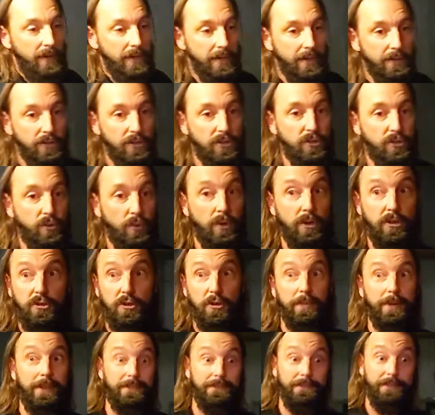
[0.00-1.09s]
another storage
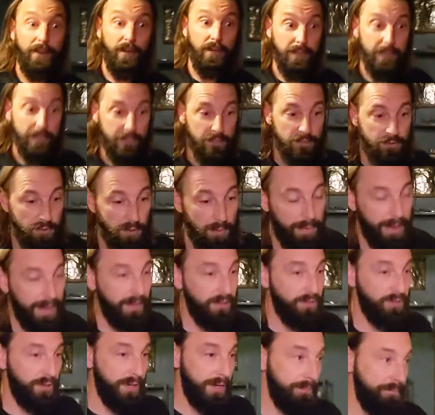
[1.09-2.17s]
room at the very least, or a
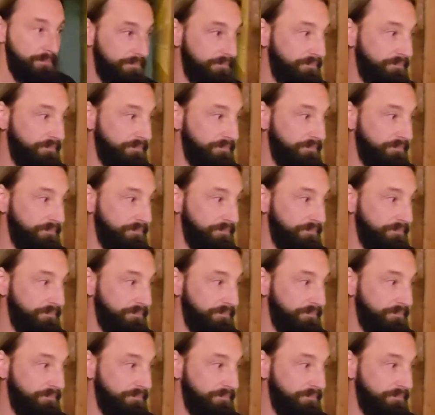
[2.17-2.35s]
pantry.